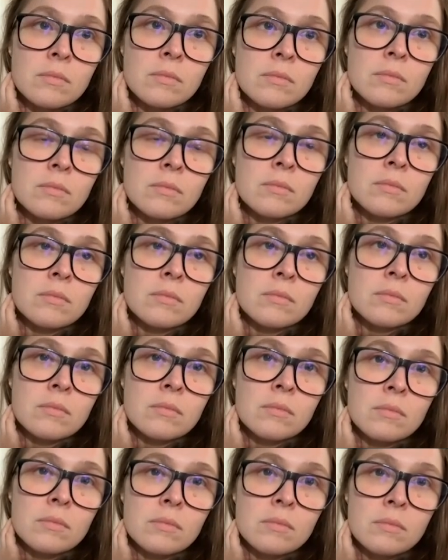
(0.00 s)

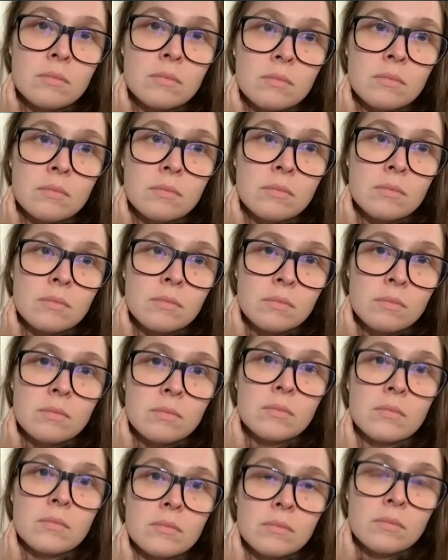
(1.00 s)

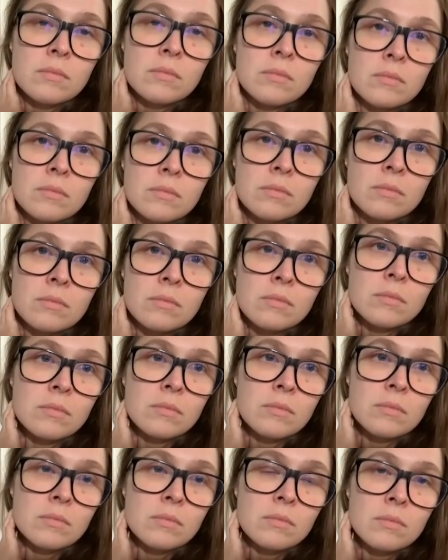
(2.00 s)

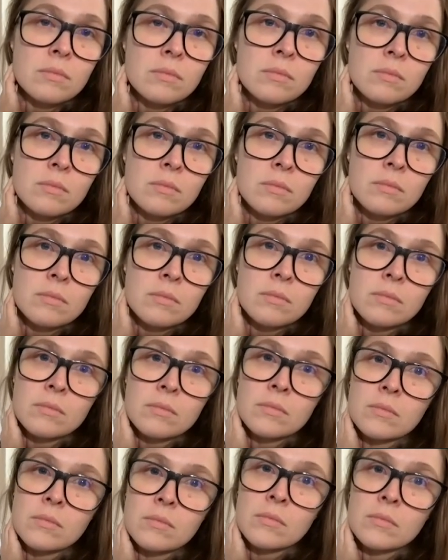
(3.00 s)

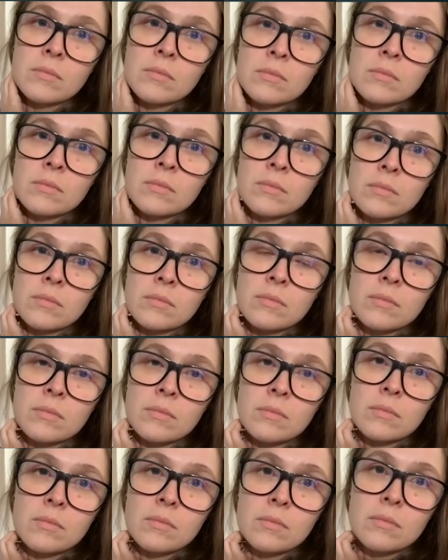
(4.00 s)

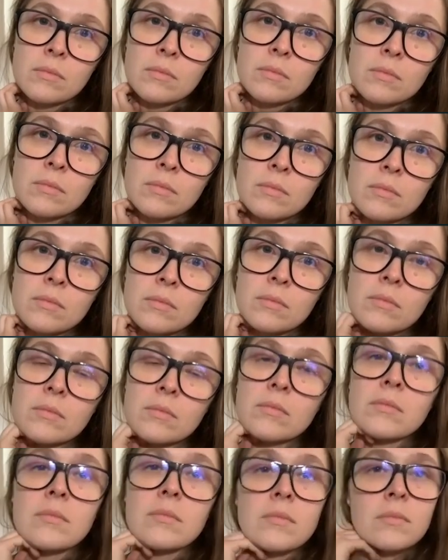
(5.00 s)

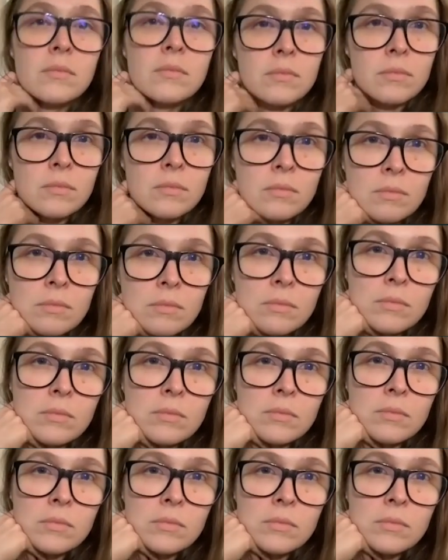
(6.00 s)
No words are spoken by the person on screen.